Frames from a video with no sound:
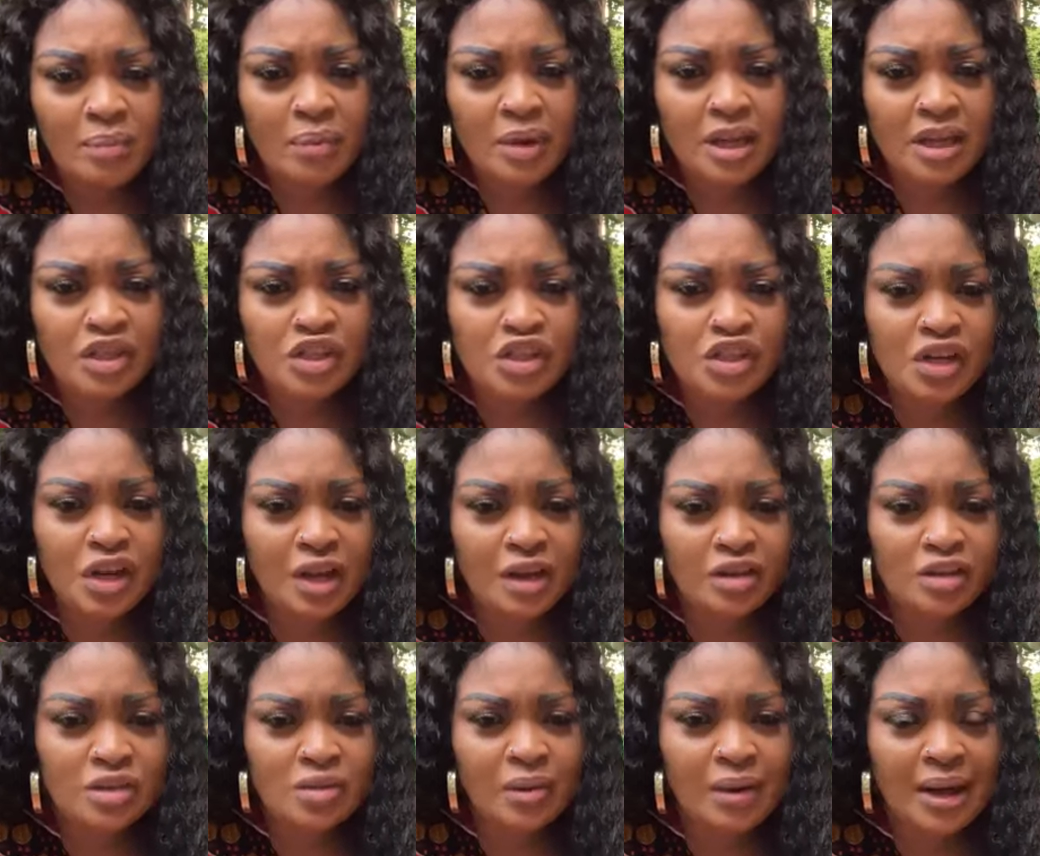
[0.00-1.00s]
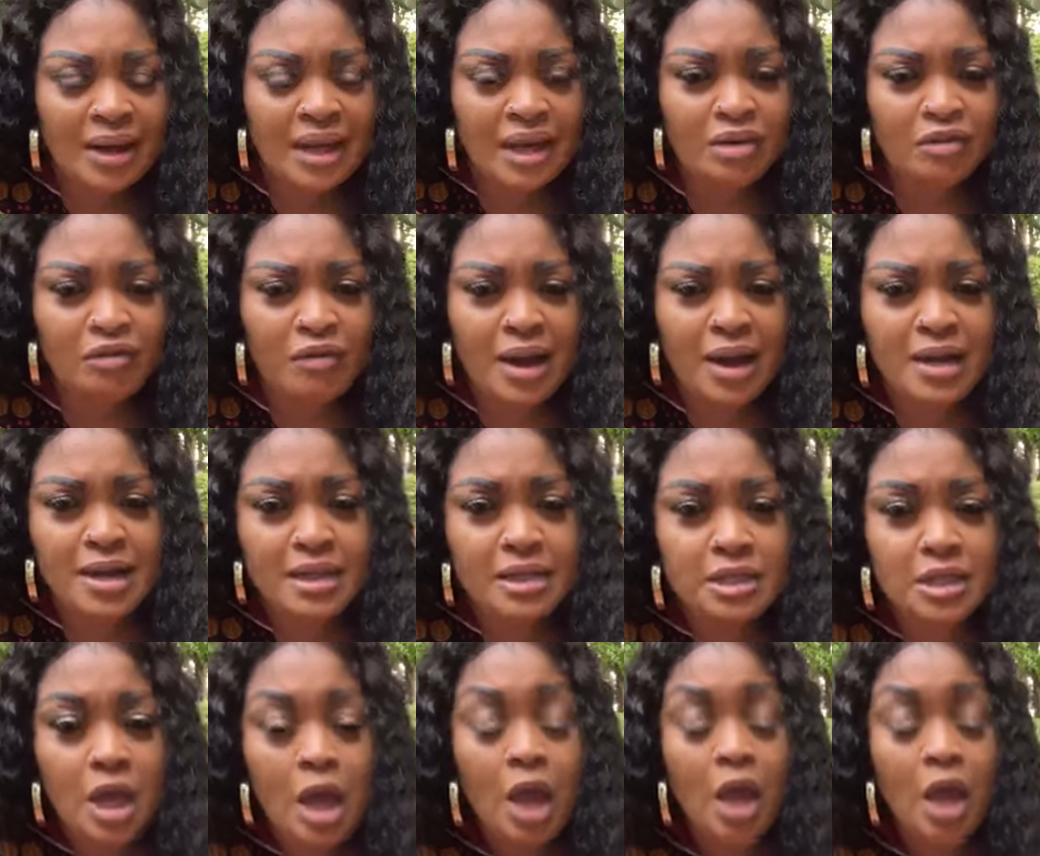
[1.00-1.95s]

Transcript: Please share so I can find it."